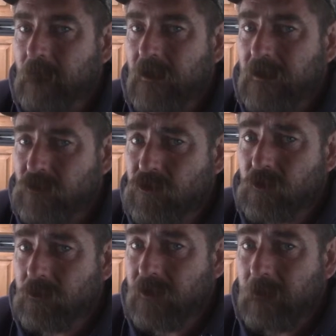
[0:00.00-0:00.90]
He's
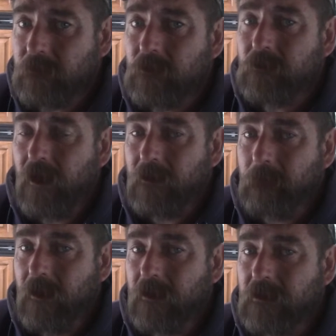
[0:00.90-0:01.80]
also a type 2
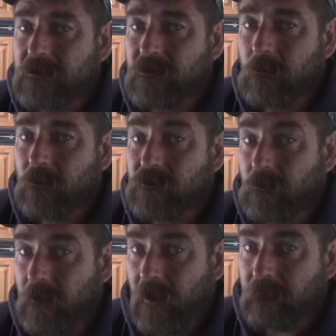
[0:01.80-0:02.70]
diabetic, so
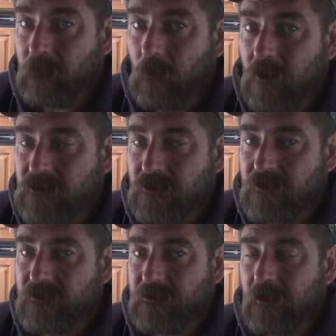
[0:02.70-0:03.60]
we have to watch
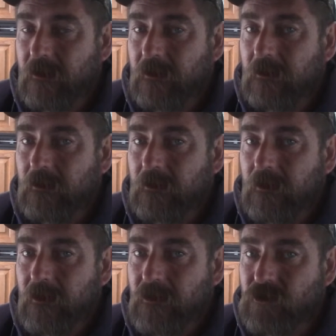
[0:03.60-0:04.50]
his
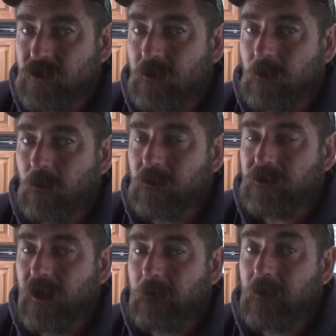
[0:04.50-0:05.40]
sugar all the
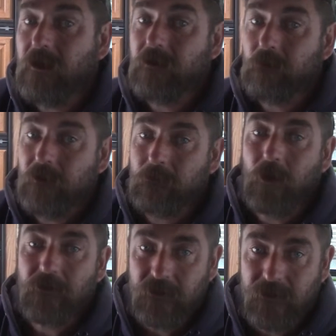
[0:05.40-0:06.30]
time, right? And we
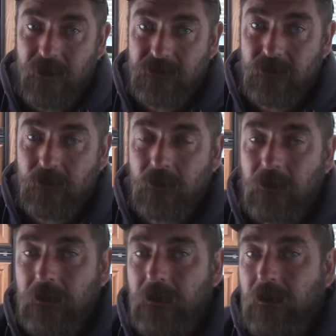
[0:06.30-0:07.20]
brought the tester
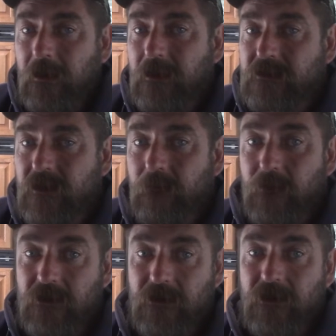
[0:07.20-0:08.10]
and stuff,
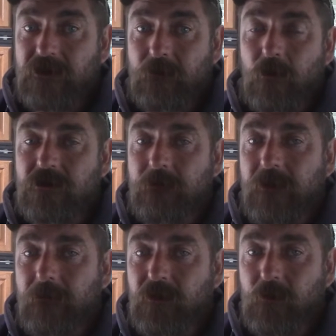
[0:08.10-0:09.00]
and he's supposed to
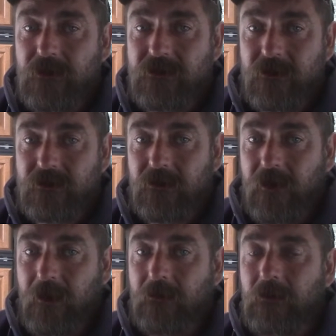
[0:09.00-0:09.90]
be between 6 and
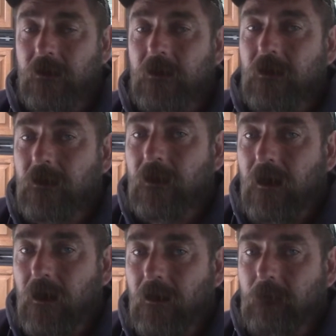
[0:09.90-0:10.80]
10.
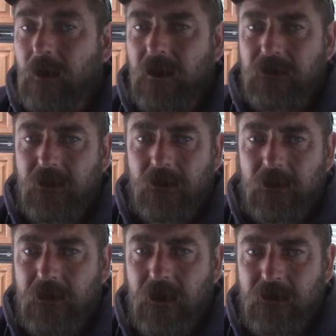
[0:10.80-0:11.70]

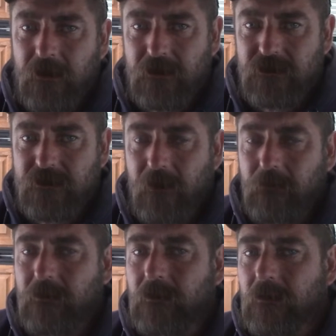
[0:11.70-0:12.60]
Ideally, I think it's 7.